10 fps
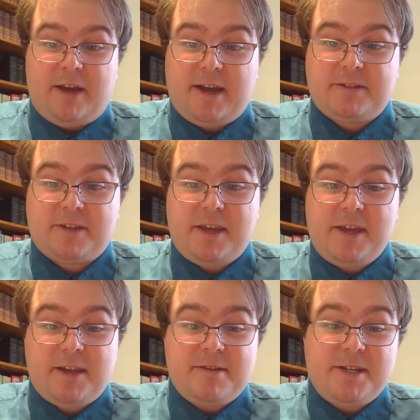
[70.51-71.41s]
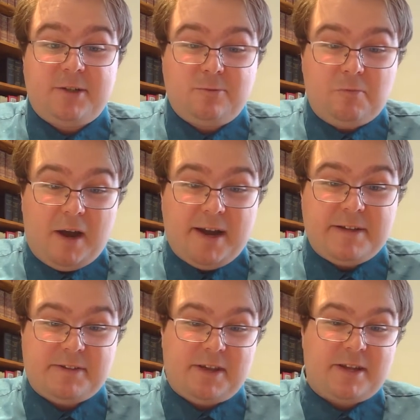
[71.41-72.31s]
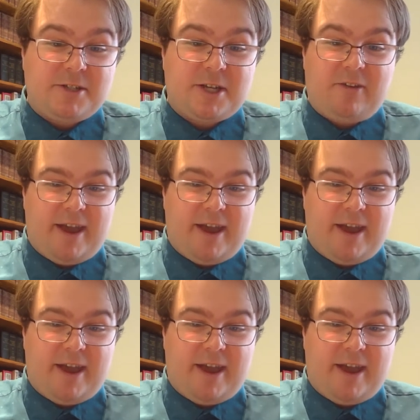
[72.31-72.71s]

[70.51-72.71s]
as king and deal wisely and shall